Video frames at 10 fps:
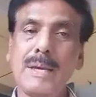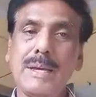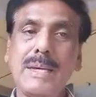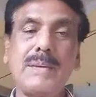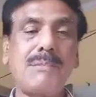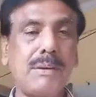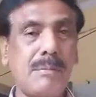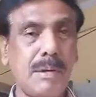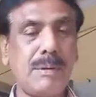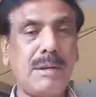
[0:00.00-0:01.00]

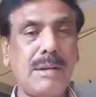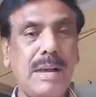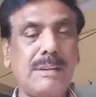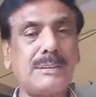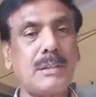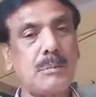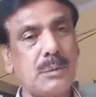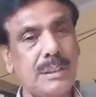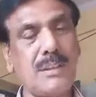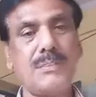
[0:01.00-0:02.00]
inflammable and
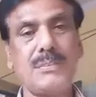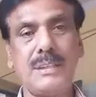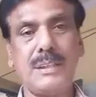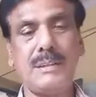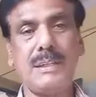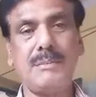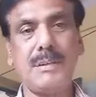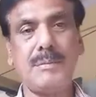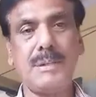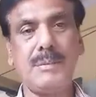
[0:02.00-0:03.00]
supporter of
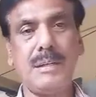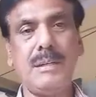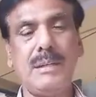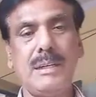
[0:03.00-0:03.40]
inflammable,